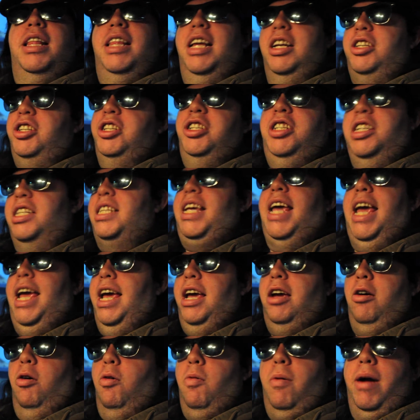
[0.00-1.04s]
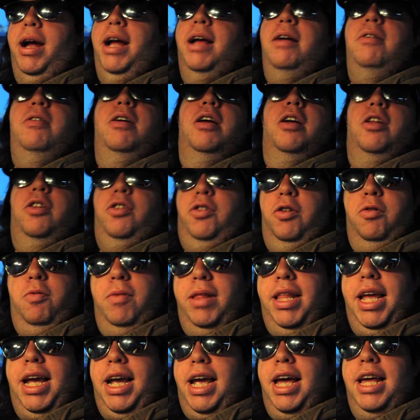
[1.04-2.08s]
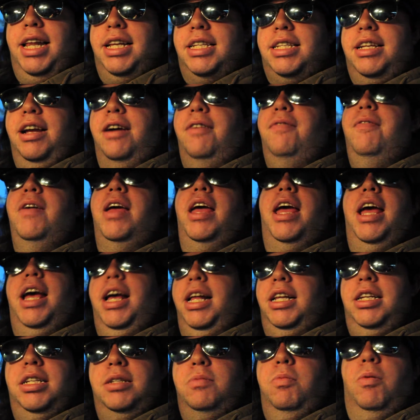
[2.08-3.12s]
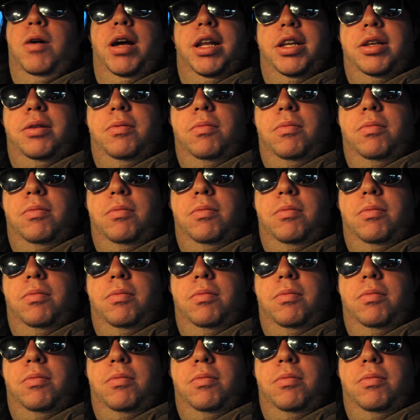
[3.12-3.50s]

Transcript: that she just can't go around doing that kind of stuff and just what